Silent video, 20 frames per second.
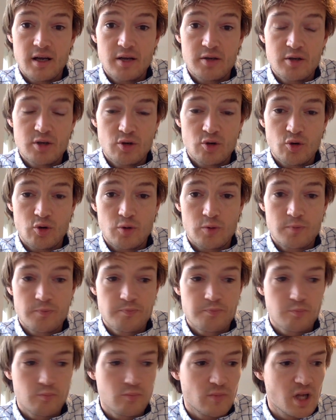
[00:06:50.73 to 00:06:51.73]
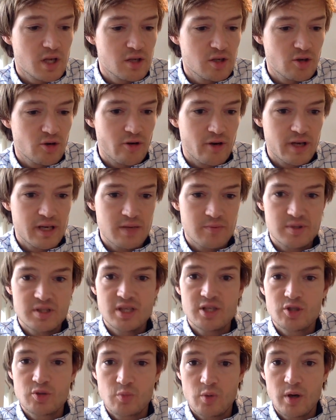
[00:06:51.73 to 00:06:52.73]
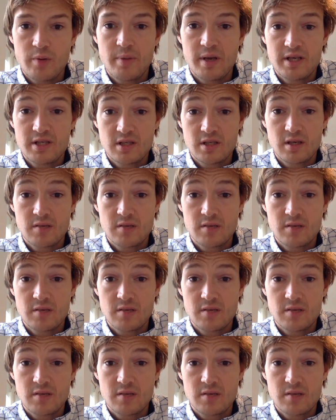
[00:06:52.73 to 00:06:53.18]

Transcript: you're in a position where a patient